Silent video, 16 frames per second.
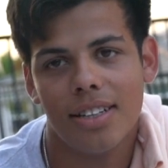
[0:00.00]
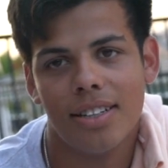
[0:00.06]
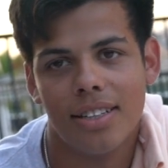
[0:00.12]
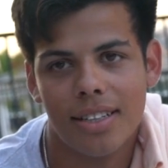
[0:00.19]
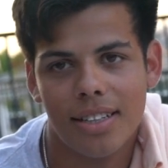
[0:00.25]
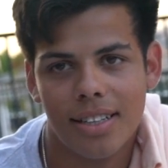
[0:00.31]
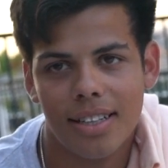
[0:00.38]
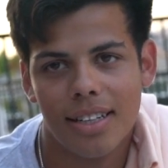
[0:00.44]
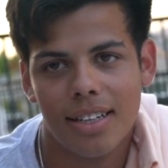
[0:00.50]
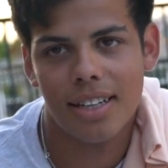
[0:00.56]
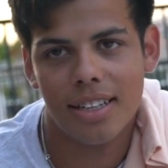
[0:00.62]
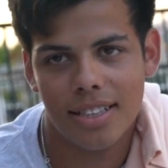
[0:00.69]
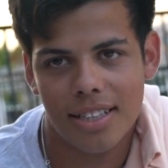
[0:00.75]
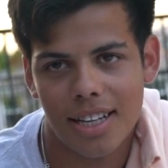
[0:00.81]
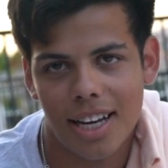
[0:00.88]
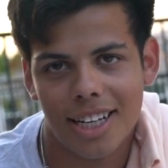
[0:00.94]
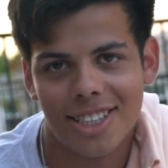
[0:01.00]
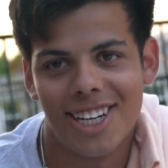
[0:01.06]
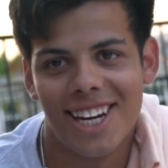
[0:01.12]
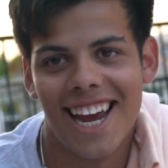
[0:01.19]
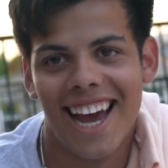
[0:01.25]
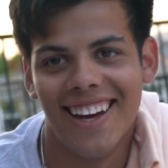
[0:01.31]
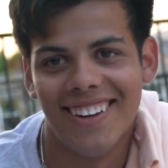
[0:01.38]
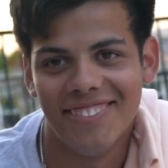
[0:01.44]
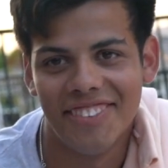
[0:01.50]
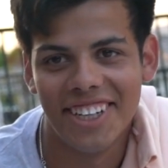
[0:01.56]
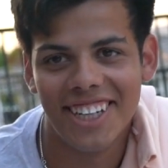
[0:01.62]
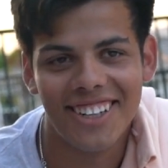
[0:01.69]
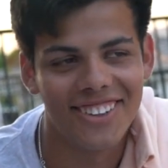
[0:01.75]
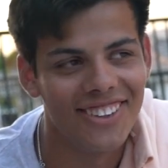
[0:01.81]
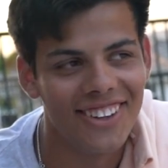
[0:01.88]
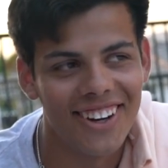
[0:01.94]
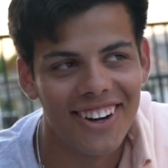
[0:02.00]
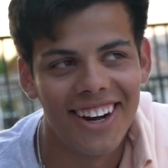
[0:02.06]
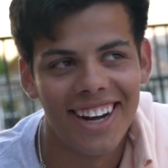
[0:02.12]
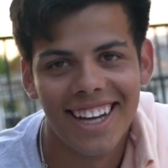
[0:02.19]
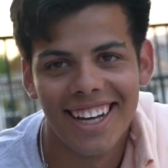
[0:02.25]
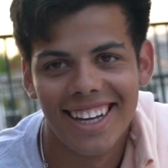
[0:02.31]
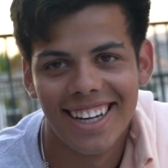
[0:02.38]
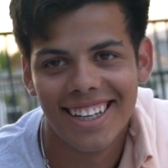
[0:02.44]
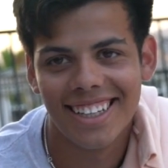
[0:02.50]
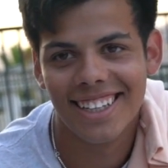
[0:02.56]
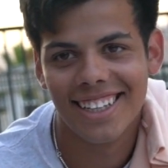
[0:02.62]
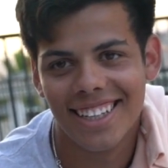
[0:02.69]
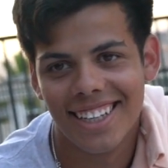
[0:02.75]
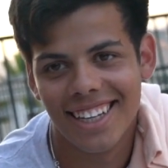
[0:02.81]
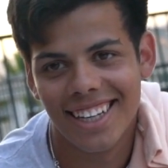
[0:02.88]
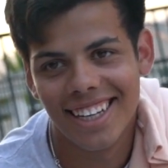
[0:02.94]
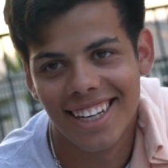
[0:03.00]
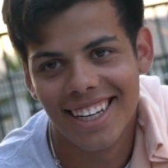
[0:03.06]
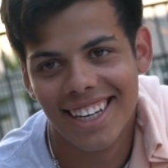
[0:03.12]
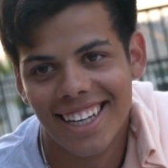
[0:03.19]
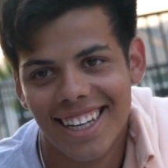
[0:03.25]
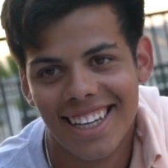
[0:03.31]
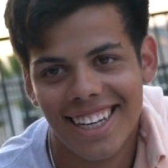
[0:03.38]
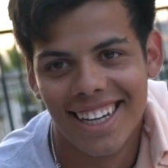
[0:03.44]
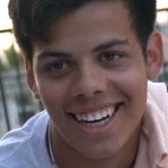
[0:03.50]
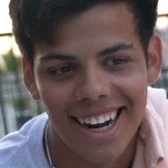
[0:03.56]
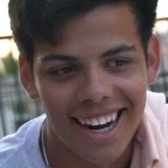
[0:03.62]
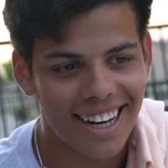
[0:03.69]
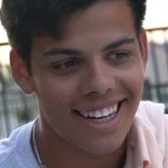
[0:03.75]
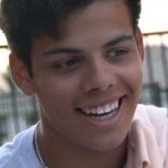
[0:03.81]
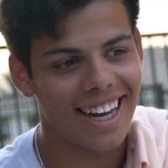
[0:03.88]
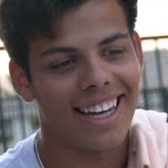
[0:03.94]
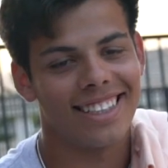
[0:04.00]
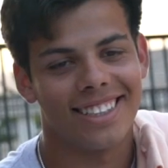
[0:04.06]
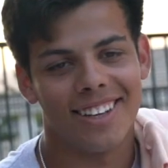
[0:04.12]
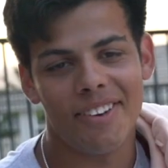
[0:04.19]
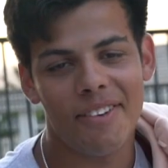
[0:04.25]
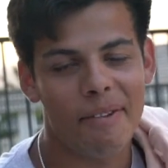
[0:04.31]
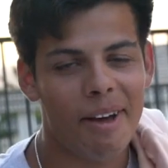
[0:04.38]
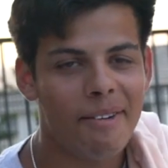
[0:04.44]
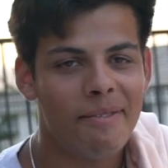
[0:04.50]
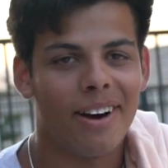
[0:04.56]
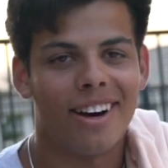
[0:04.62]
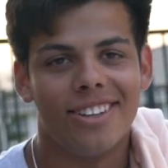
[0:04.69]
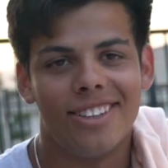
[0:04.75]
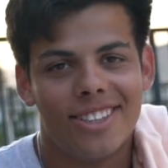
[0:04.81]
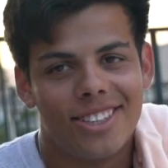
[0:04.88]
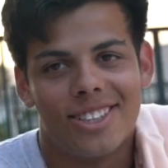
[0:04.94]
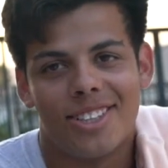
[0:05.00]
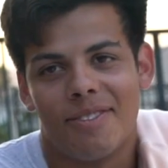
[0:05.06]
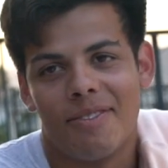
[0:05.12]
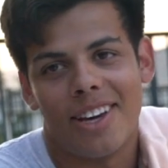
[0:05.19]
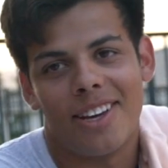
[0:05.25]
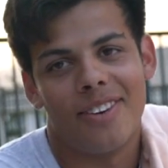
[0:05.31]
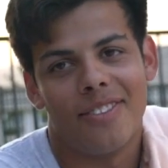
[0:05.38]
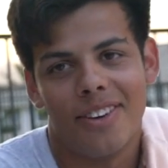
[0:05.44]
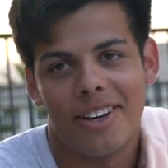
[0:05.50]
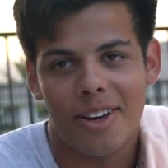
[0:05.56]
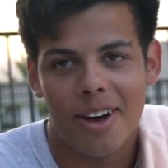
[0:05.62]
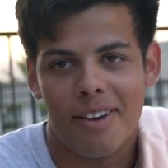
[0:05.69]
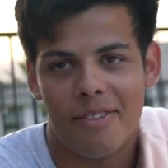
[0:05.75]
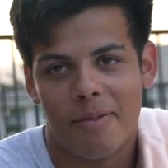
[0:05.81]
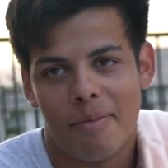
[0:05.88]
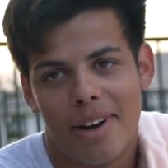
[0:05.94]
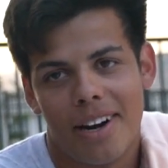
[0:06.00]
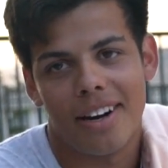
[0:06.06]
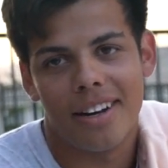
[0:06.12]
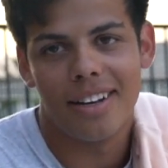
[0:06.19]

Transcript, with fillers: That's fair. Is this actually happening or not? Yeah, it's actually happening. Alright, guys, let me PayPal you just to make your video even better.